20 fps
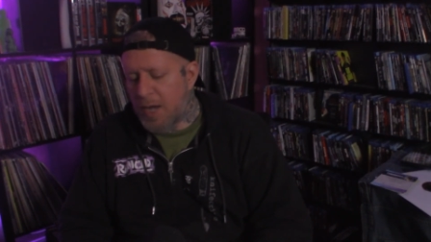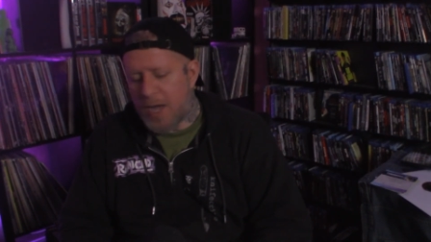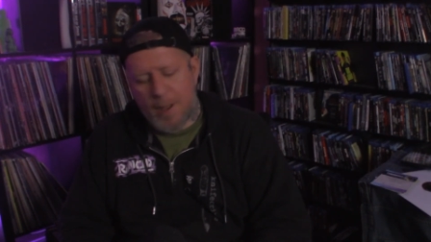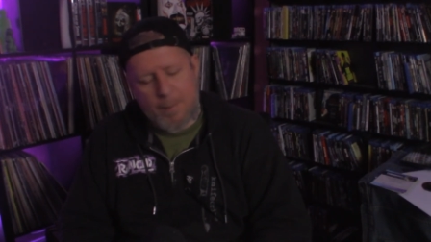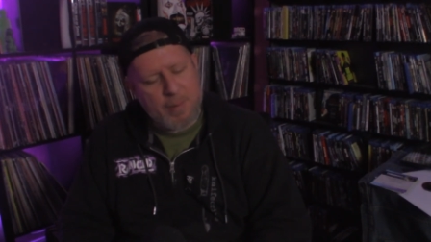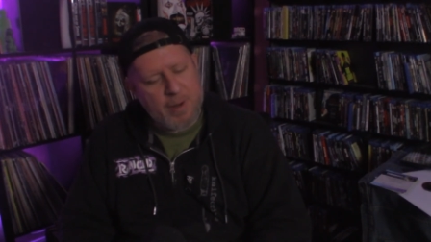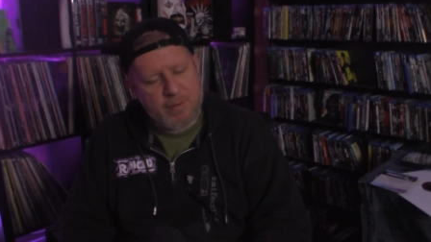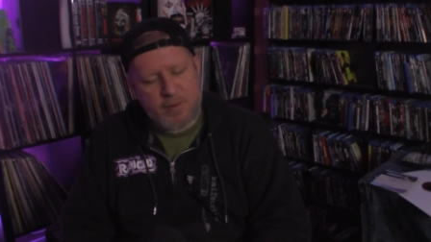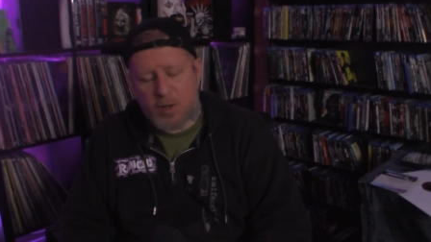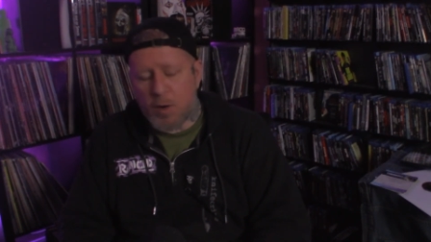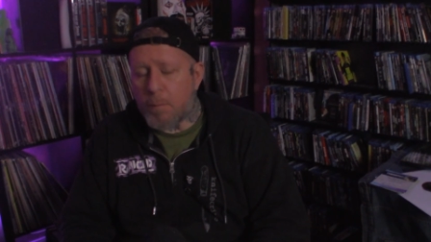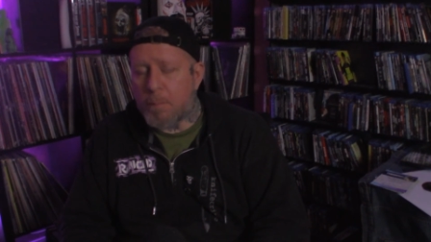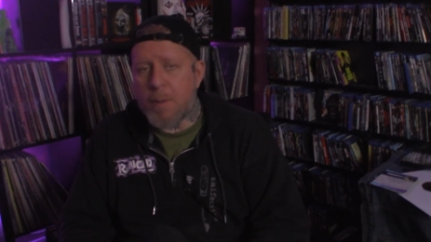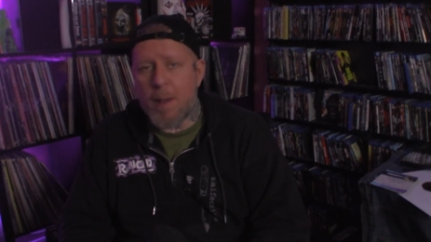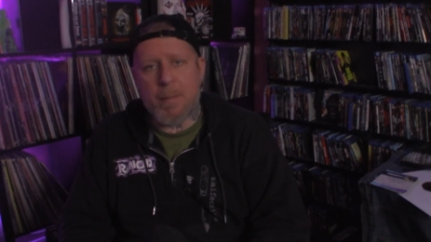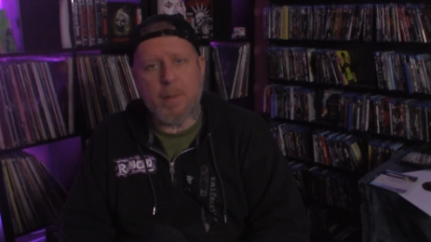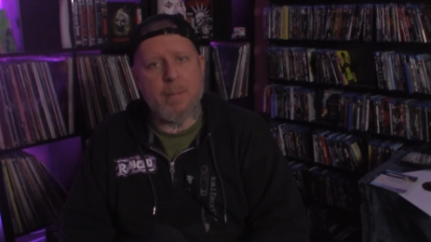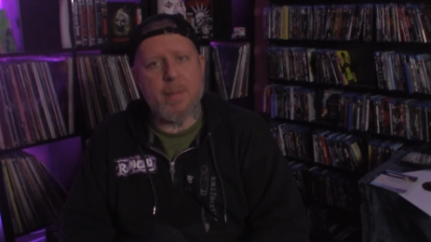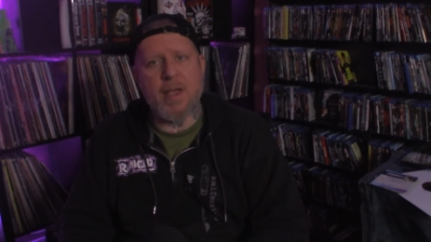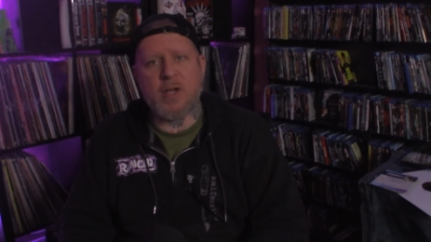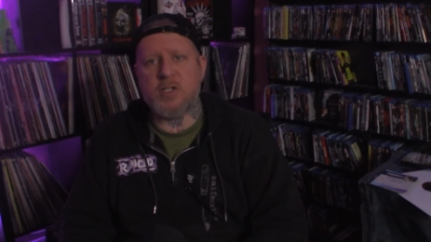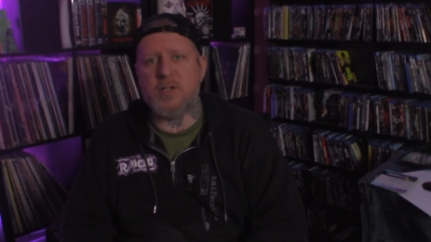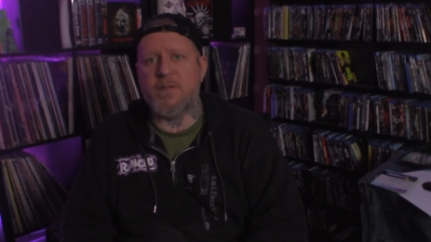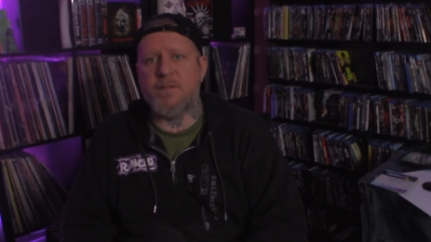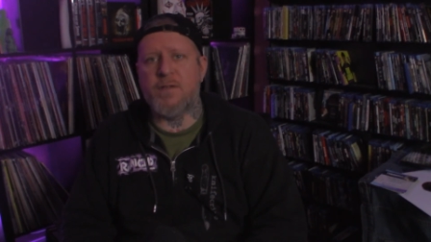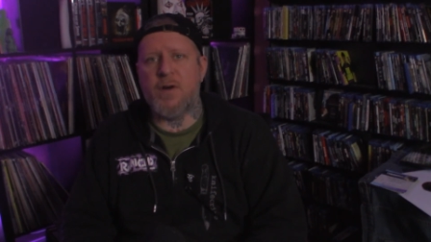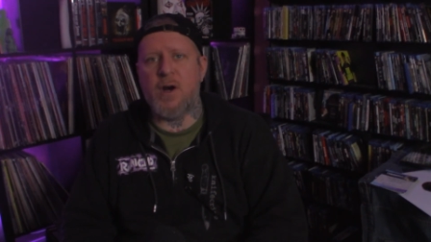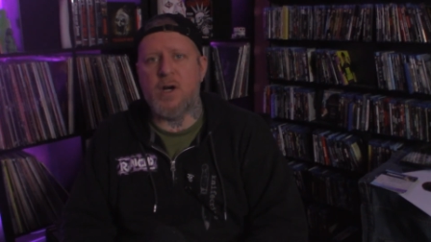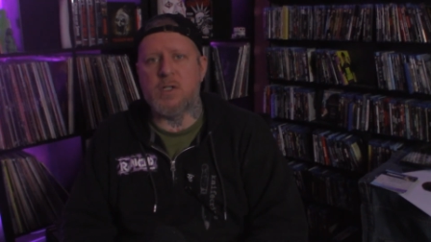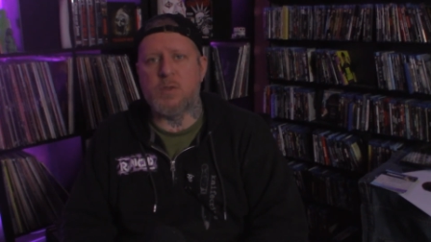I'm going to have to go Puppet Master
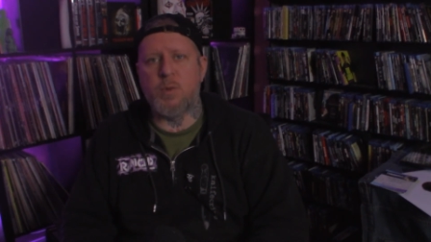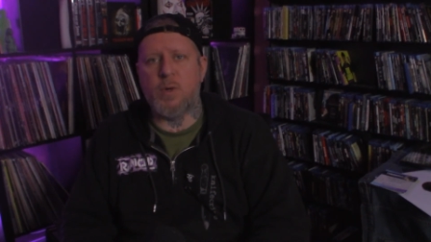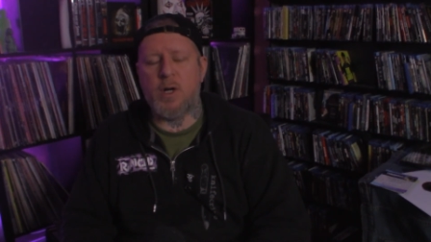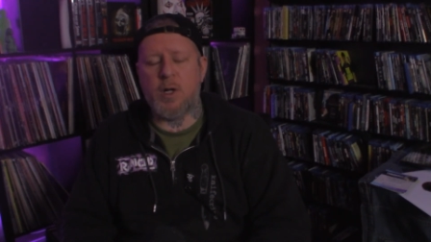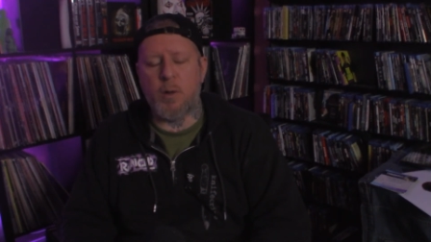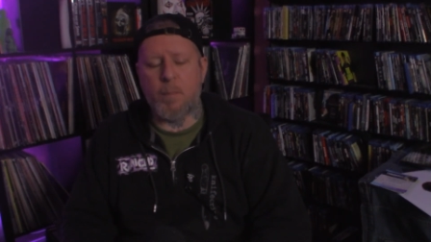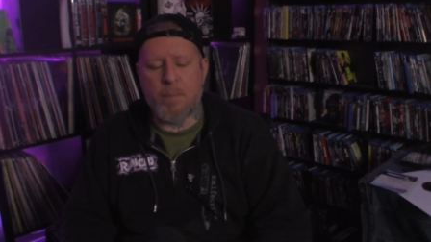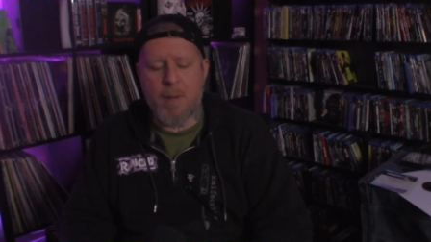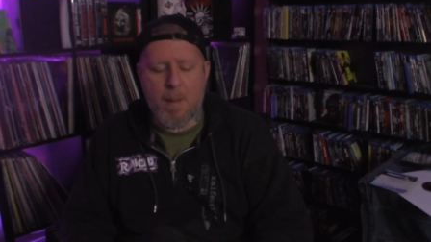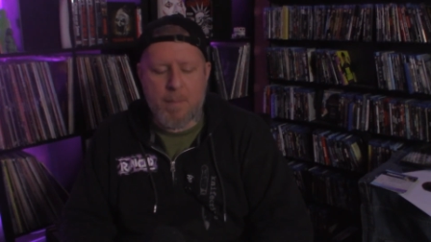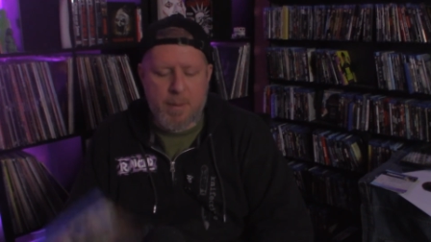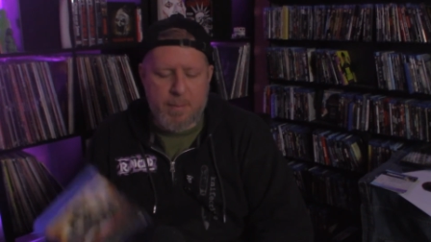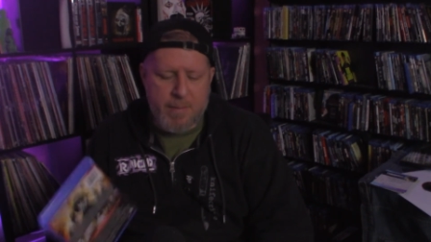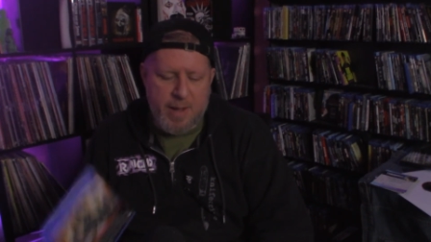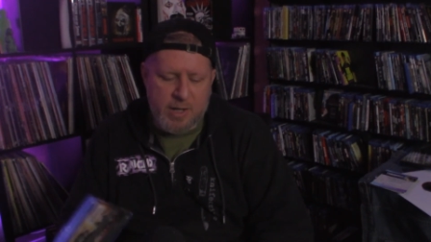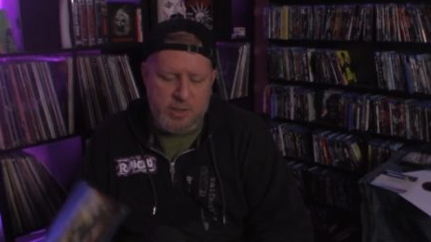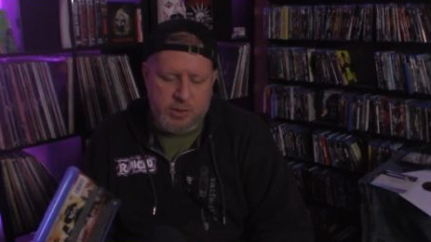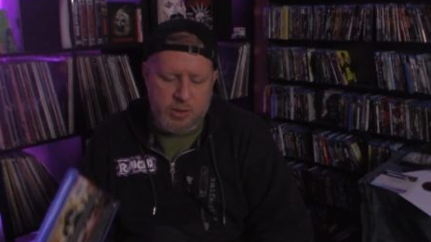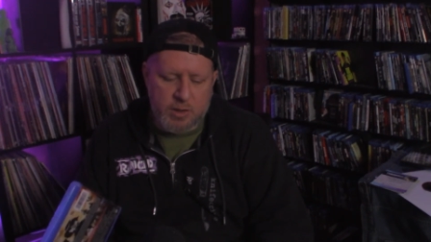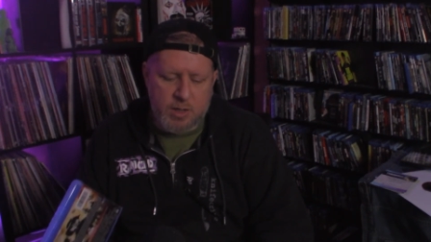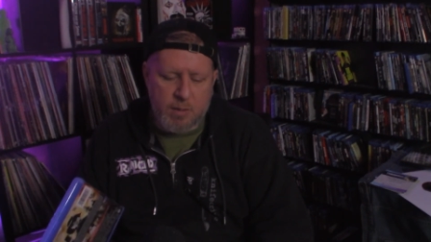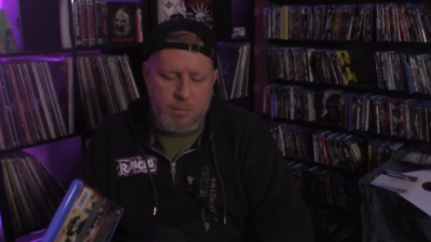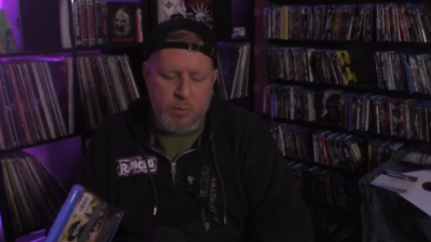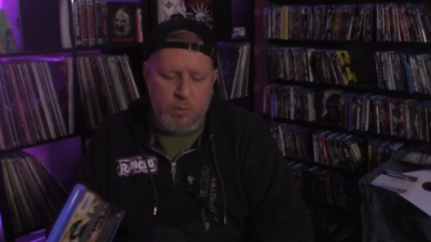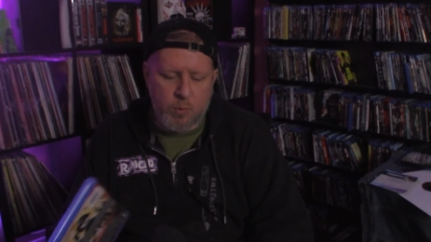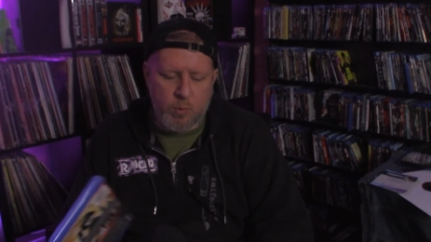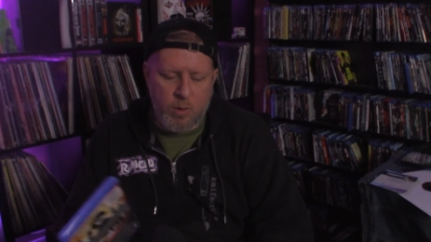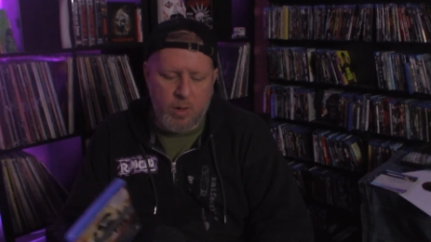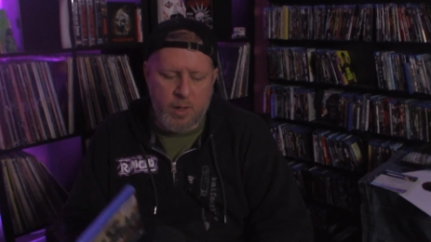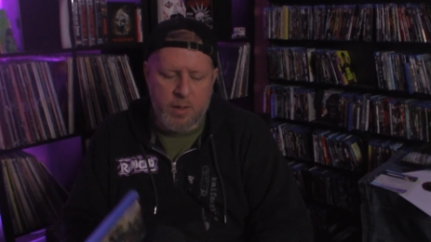first. We're going to go Puppet Master number
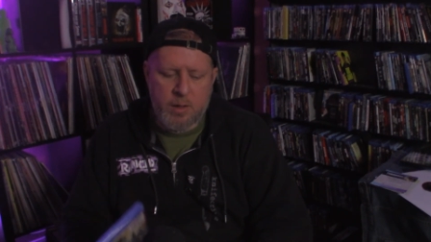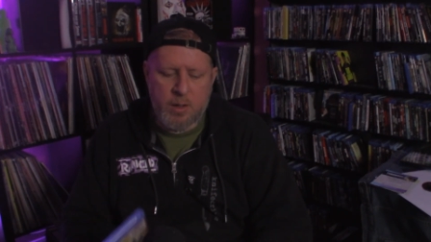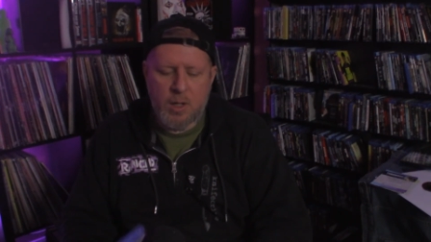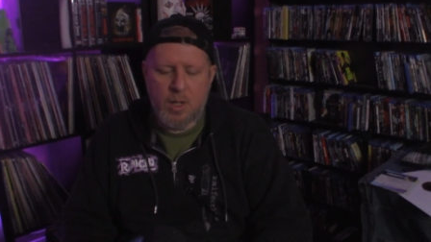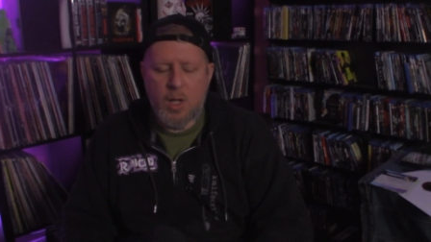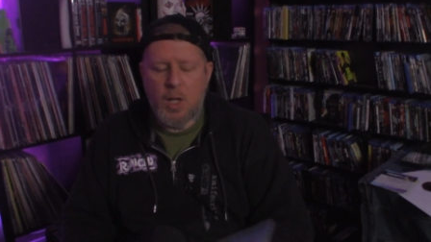one.